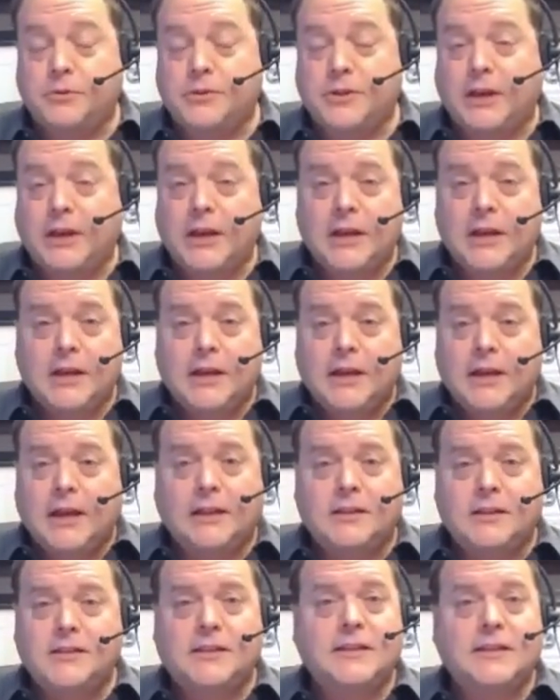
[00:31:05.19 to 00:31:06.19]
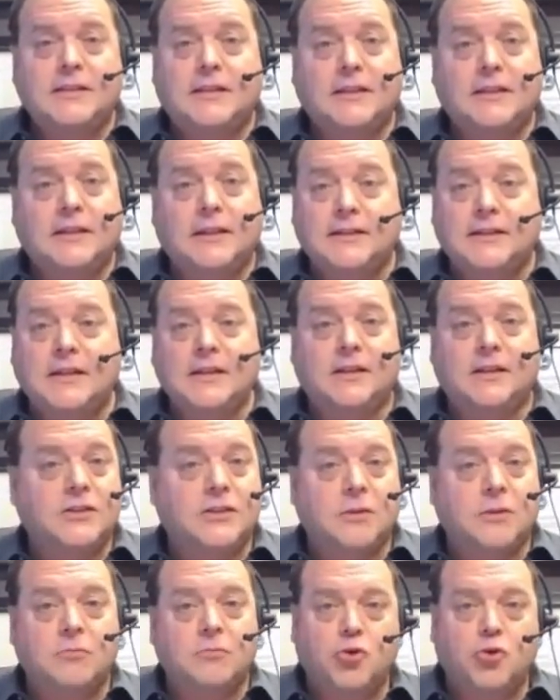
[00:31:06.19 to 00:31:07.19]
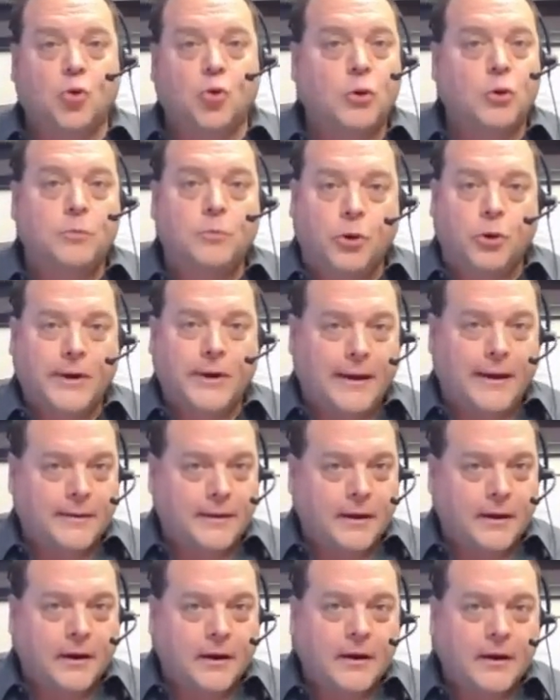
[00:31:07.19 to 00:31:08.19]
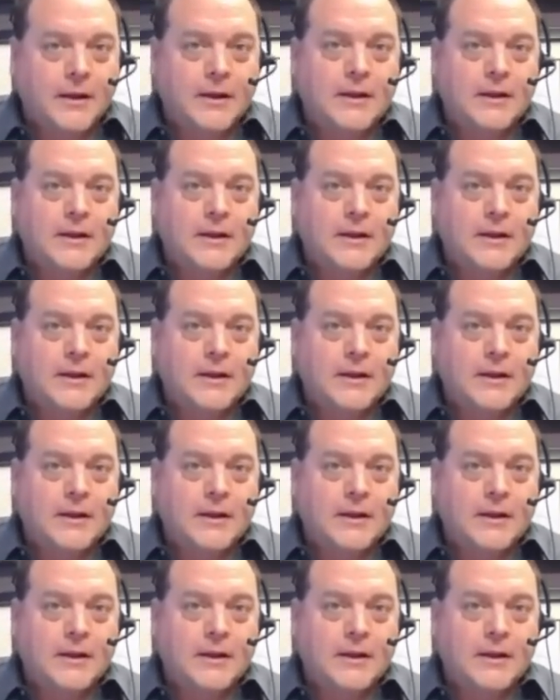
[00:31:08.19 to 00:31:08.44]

It's like, hey, let's just let's get some short book out there,